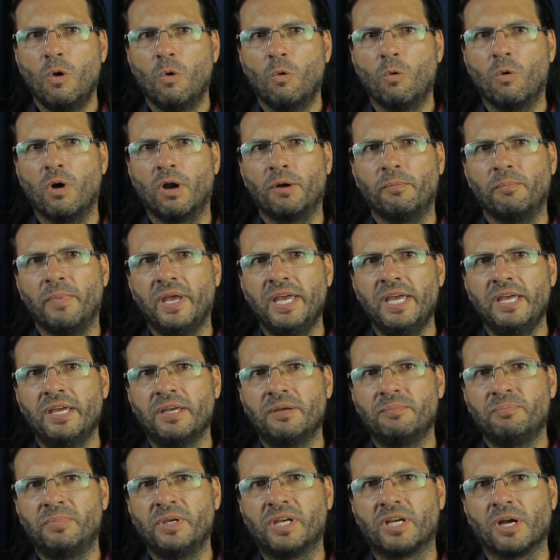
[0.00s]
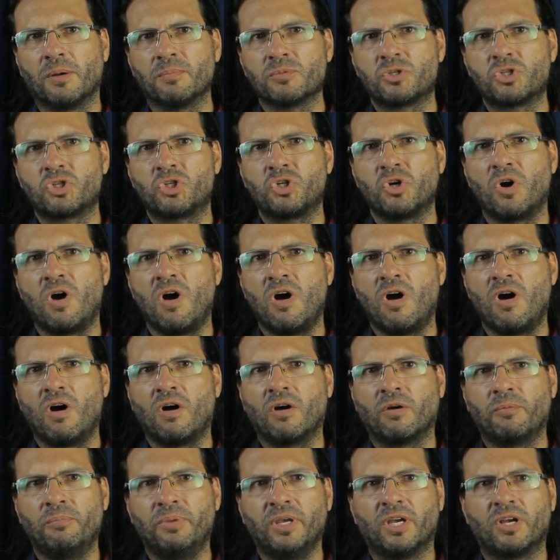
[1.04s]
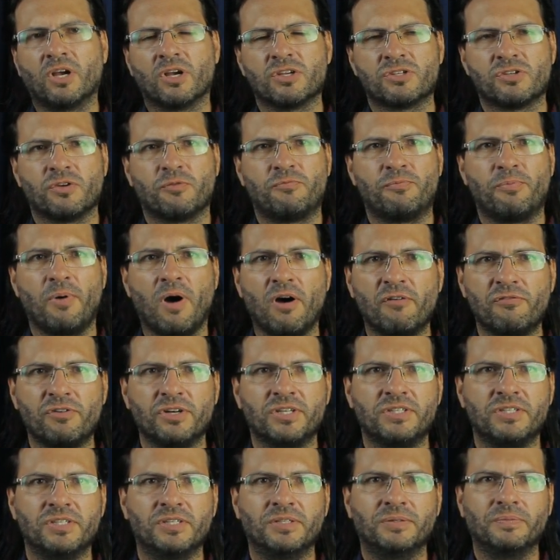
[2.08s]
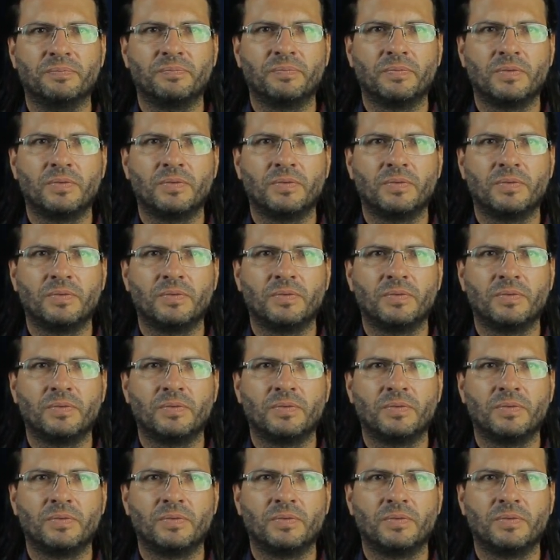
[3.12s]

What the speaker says: One may become strong because of poverty.